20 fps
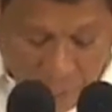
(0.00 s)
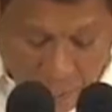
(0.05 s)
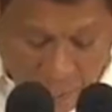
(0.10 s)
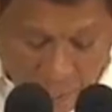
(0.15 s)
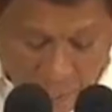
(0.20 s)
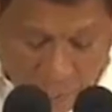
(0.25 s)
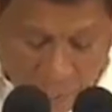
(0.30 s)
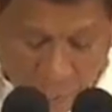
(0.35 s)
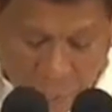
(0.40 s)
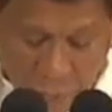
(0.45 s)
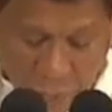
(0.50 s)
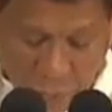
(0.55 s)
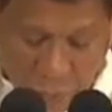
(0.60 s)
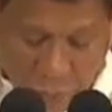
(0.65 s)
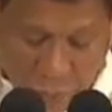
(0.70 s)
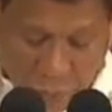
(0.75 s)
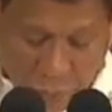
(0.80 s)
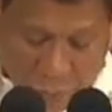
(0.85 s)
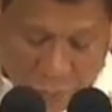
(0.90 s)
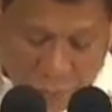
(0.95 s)
I also
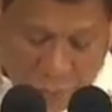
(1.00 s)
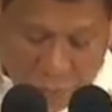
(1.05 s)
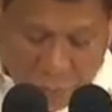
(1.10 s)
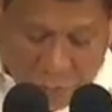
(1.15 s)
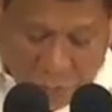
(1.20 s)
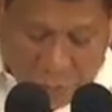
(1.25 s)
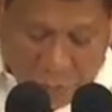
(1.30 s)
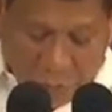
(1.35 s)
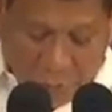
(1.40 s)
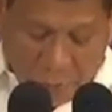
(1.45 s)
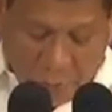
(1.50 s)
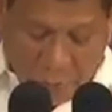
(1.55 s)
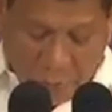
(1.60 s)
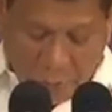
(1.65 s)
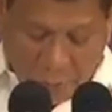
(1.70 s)
congratulate the